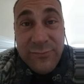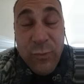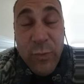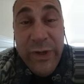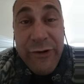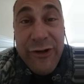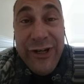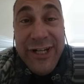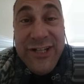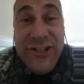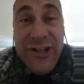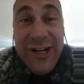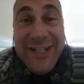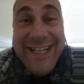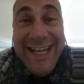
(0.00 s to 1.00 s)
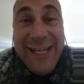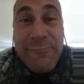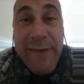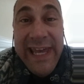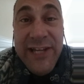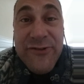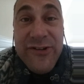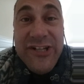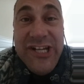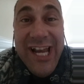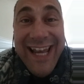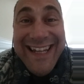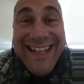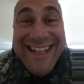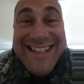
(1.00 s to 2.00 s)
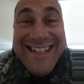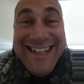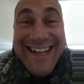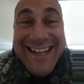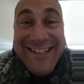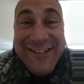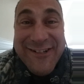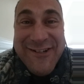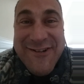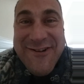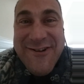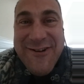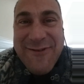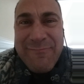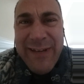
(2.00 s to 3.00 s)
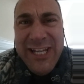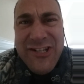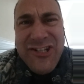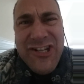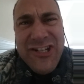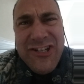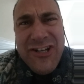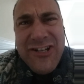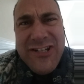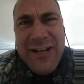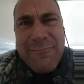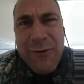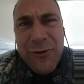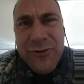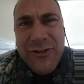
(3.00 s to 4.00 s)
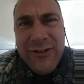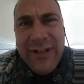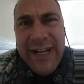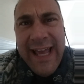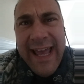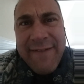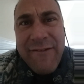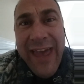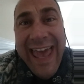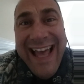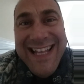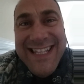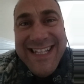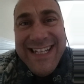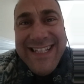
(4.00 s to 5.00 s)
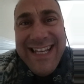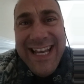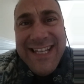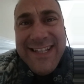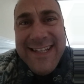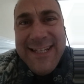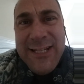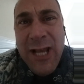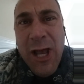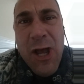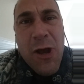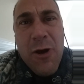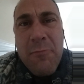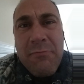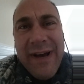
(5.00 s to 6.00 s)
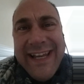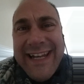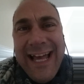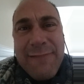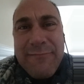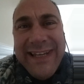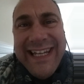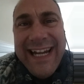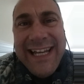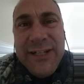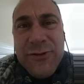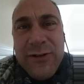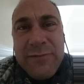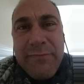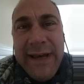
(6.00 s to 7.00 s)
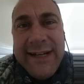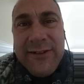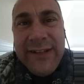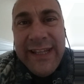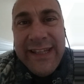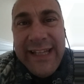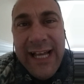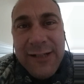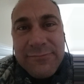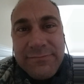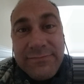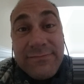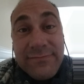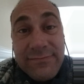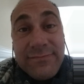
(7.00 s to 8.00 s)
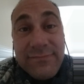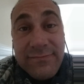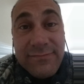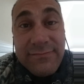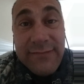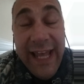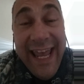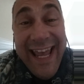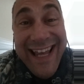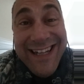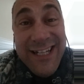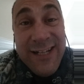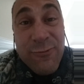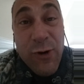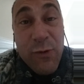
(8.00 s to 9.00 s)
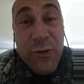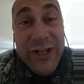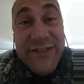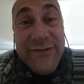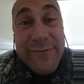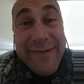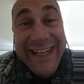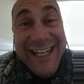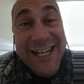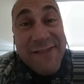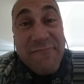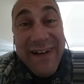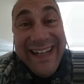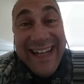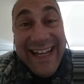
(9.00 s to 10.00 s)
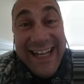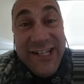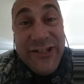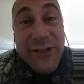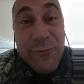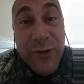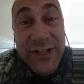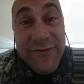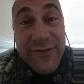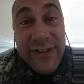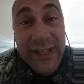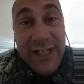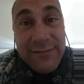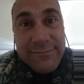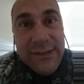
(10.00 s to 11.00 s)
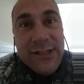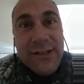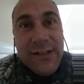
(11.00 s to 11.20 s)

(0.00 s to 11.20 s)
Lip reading: We were going to start taking Mandarin Chinese together, because just because I'm older and I have had successes might not mean I do it better than them. And what works for me might not actually work for them.